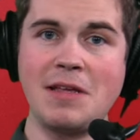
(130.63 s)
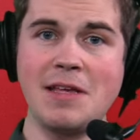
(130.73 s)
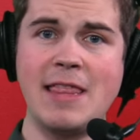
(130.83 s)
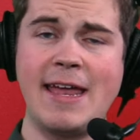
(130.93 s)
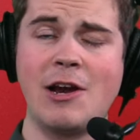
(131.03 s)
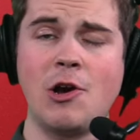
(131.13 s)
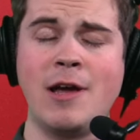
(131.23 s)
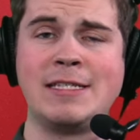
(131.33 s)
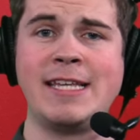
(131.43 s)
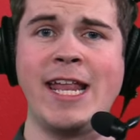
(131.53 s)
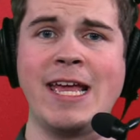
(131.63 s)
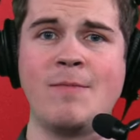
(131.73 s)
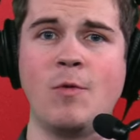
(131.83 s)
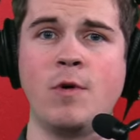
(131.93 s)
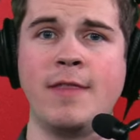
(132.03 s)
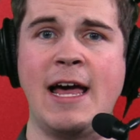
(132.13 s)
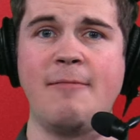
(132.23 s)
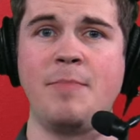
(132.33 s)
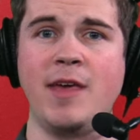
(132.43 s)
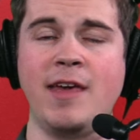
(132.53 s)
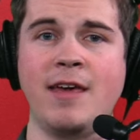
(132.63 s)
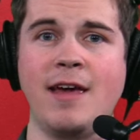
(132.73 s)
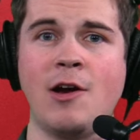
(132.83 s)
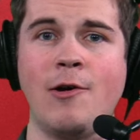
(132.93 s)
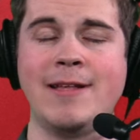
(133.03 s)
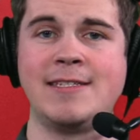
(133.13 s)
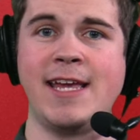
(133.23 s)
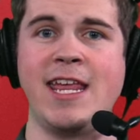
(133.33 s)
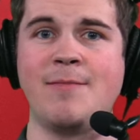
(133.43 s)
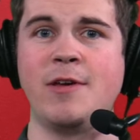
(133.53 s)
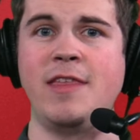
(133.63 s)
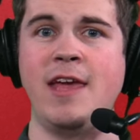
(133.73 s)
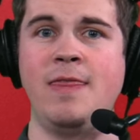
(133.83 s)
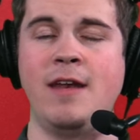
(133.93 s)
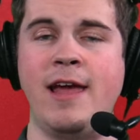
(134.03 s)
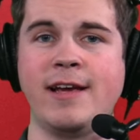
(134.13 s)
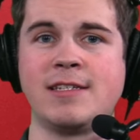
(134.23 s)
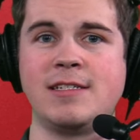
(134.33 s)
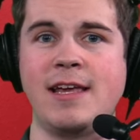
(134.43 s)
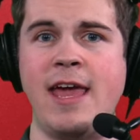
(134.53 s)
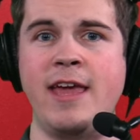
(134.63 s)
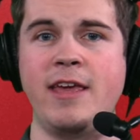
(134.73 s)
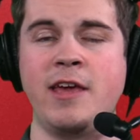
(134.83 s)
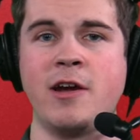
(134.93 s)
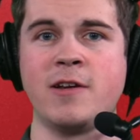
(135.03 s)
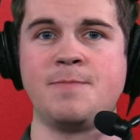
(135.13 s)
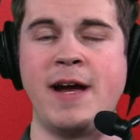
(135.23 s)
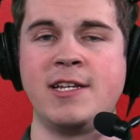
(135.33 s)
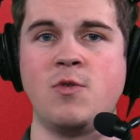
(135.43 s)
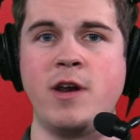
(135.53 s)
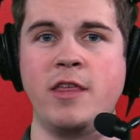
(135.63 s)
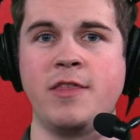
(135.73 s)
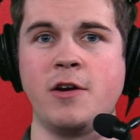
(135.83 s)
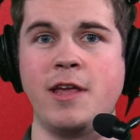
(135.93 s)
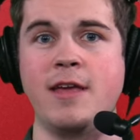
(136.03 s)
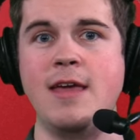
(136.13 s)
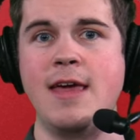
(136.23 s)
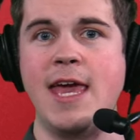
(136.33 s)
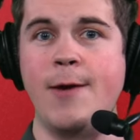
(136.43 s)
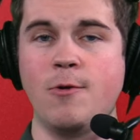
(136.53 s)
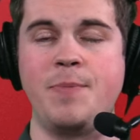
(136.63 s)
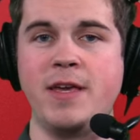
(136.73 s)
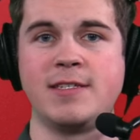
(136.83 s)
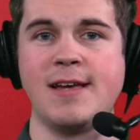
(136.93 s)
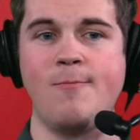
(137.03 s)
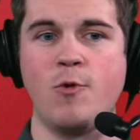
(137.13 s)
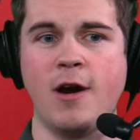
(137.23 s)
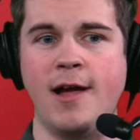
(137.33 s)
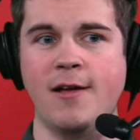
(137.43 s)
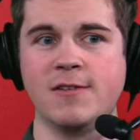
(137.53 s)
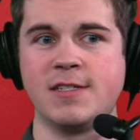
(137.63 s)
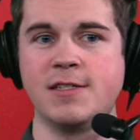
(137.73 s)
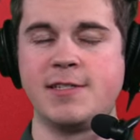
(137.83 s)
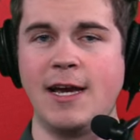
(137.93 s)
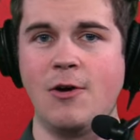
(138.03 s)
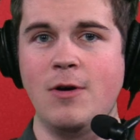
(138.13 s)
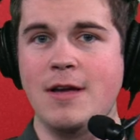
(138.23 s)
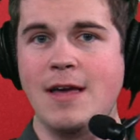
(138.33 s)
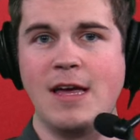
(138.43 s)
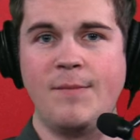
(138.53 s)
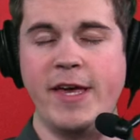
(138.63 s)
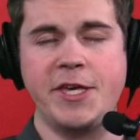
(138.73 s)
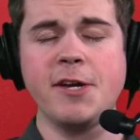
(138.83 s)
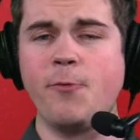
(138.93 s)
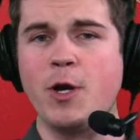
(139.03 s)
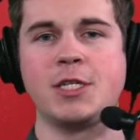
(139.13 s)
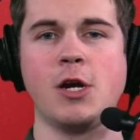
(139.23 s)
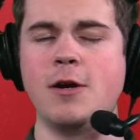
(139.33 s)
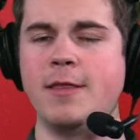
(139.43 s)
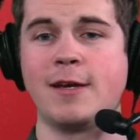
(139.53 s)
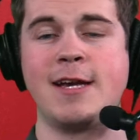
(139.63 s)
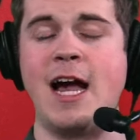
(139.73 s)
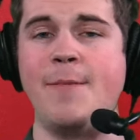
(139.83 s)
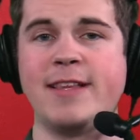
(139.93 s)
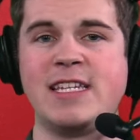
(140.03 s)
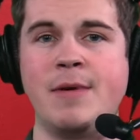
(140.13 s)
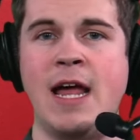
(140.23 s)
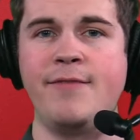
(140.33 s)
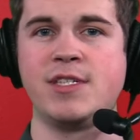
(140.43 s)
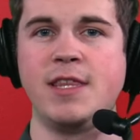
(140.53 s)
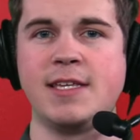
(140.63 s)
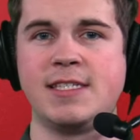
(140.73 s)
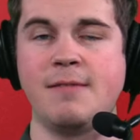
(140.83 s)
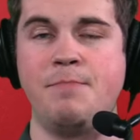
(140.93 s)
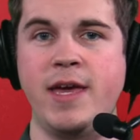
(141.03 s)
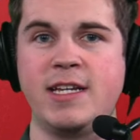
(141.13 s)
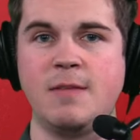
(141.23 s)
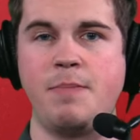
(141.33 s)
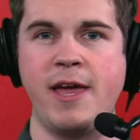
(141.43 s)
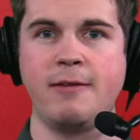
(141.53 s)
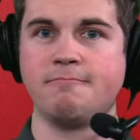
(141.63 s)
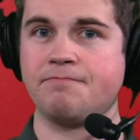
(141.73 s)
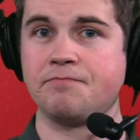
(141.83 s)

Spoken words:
that Arrowhead Stadium will not be Arrowhead Stadium within the next 8 years. By 2030, it will be somewhere else. And so make your voice heard in the comments. I mean, obviously, this is a big debate,